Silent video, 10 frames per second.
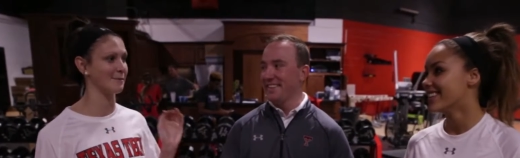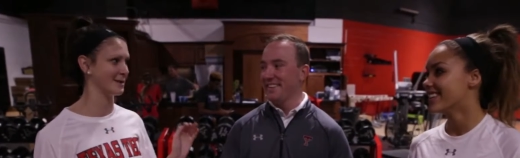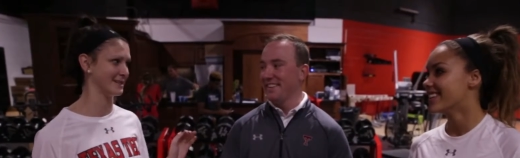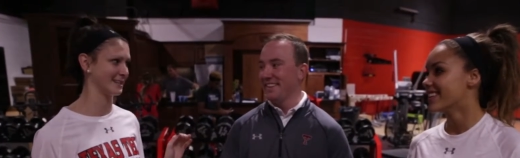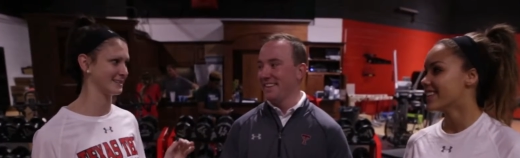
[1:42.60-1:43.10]

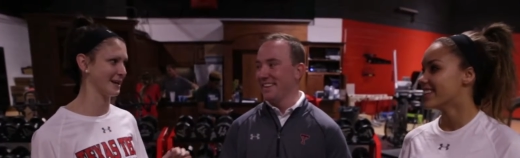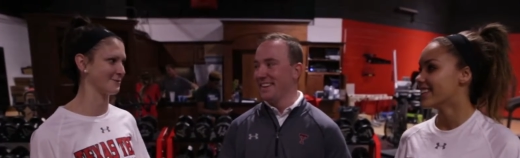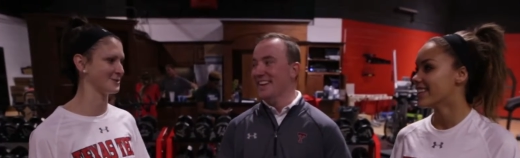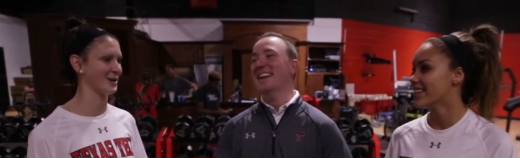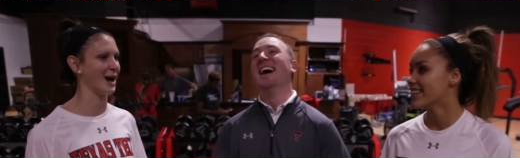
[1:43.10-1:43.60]
Speaker 1: about Texas Tech
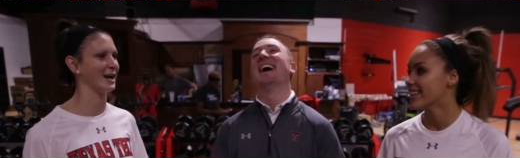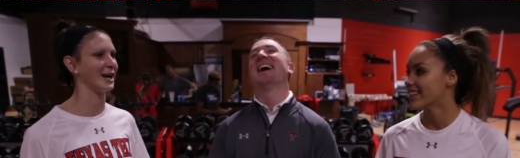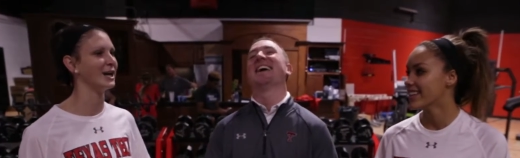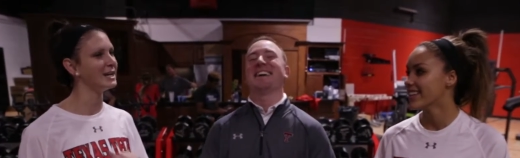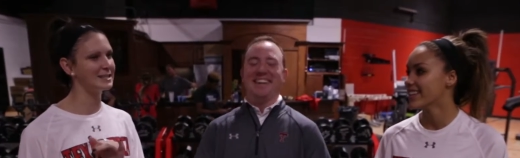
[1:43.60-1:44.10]
when she got
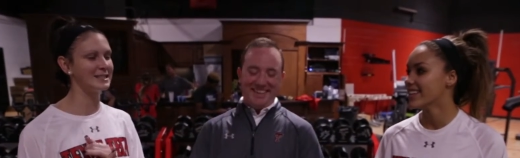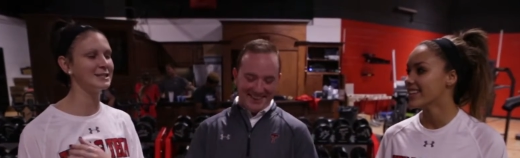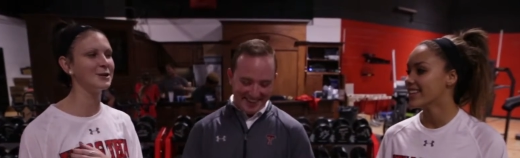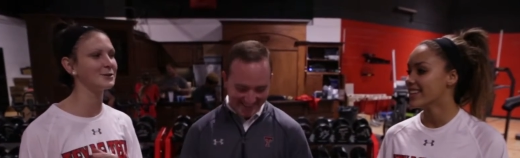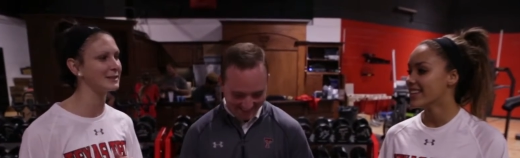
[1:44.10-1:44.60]
here. Didn't
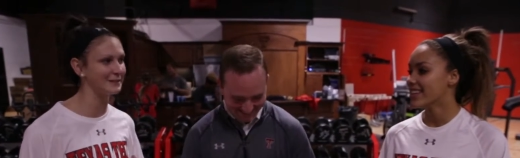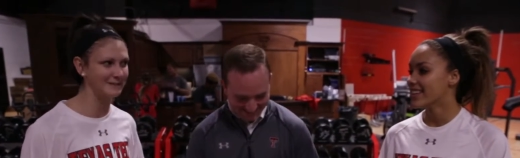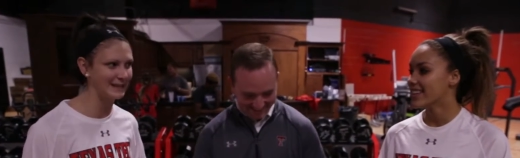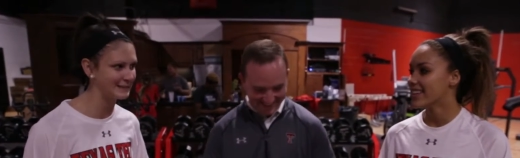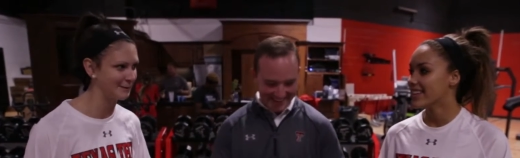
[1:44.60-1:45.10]
know who Cliff
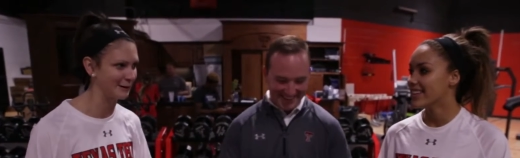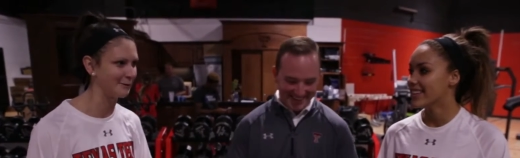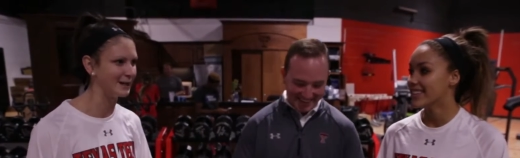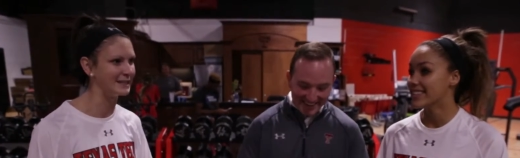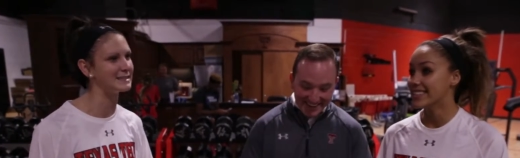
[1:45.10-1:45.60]
Kingsbury
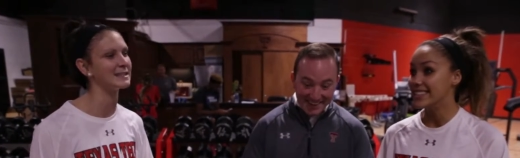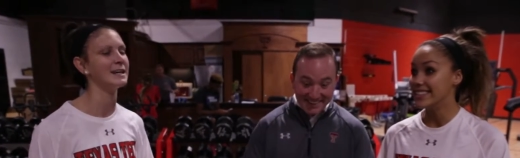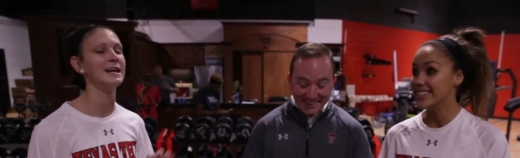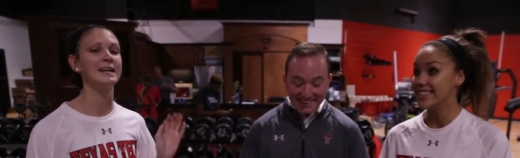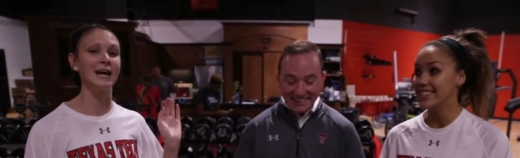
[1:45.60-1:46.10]
was.
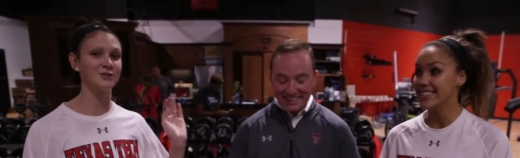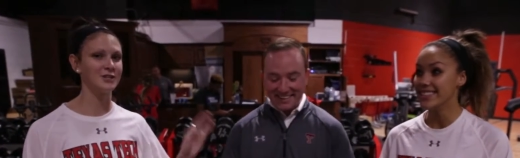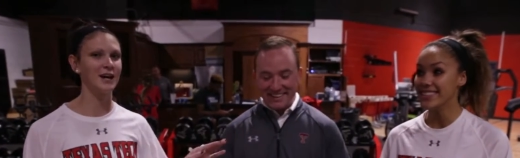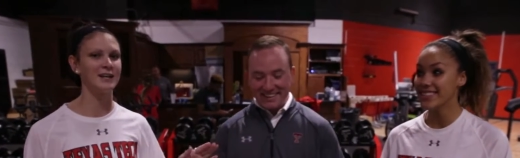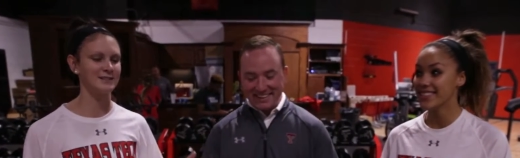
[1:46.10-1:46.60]
Now she
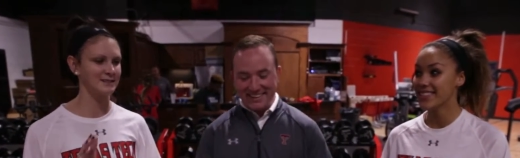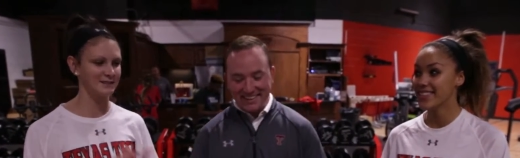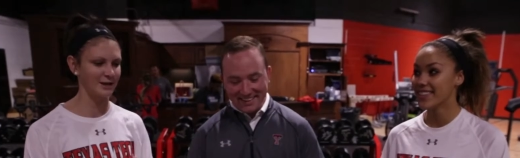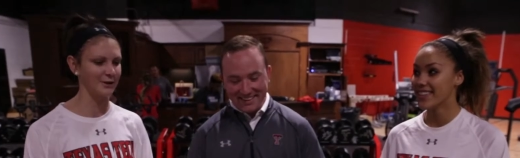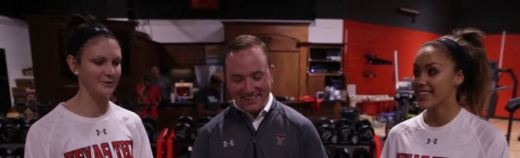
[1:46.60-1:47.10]
does,
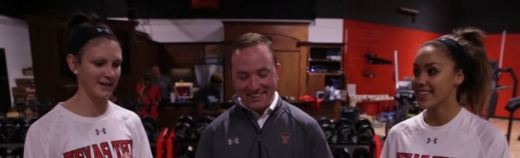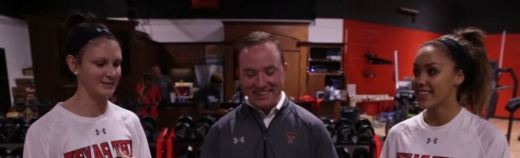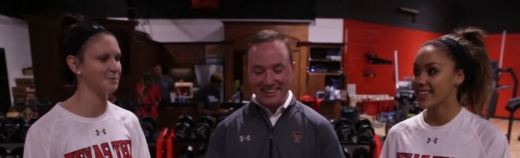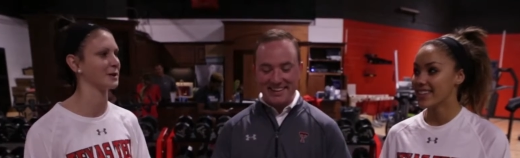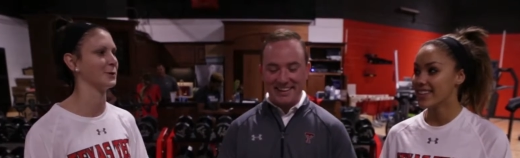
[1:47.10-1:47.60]
so that's
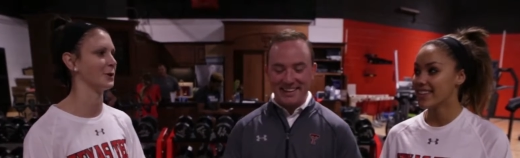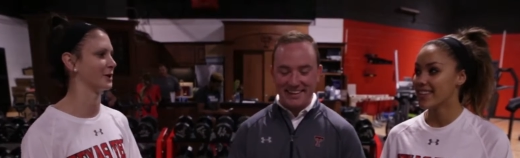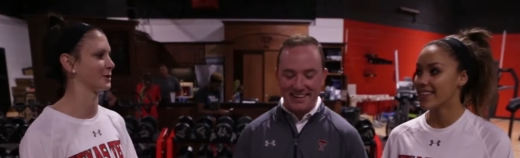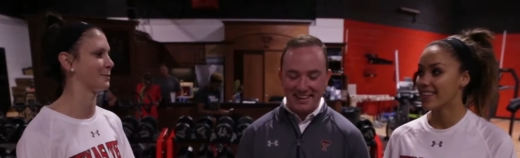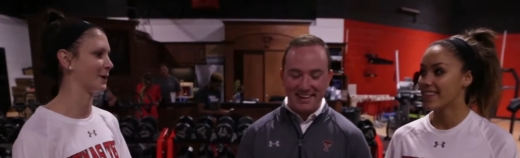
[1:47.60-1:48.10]
pretty cool
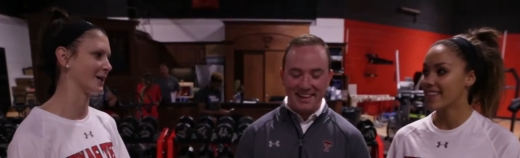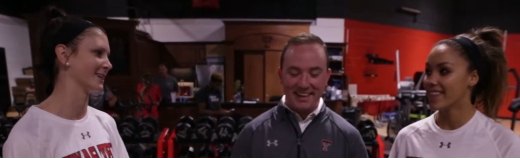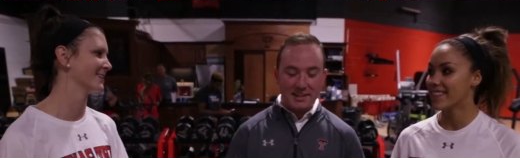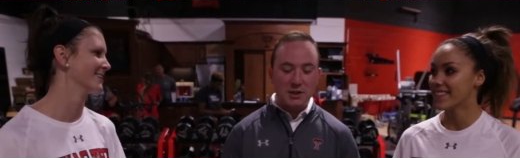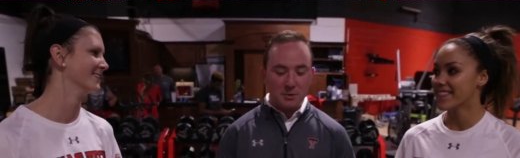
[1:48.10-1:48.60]
on her part.
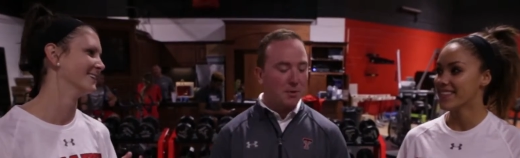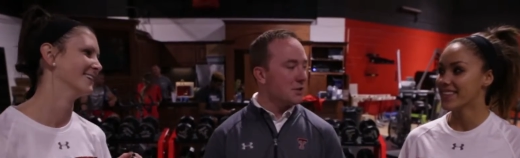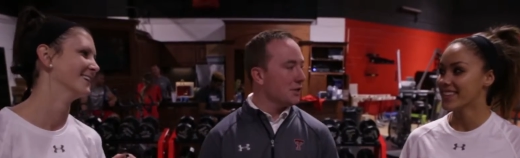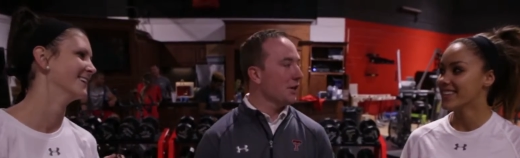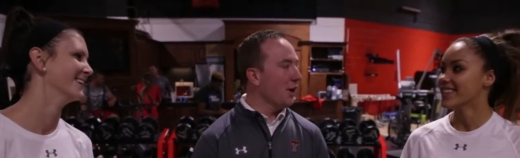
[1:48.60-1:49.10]
Speaker 2: That's a good
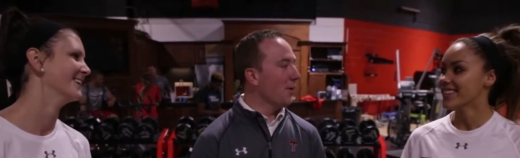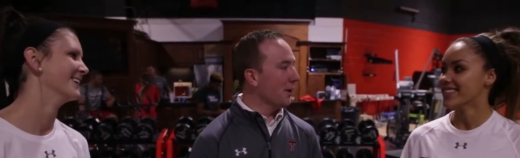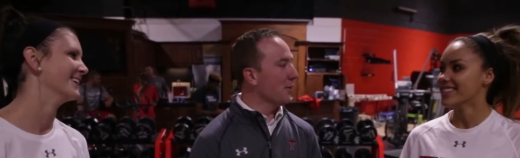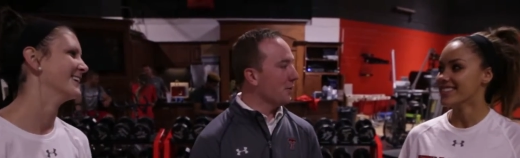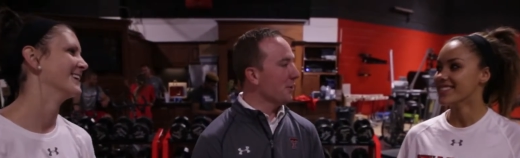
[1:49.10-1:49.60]
person to know here at the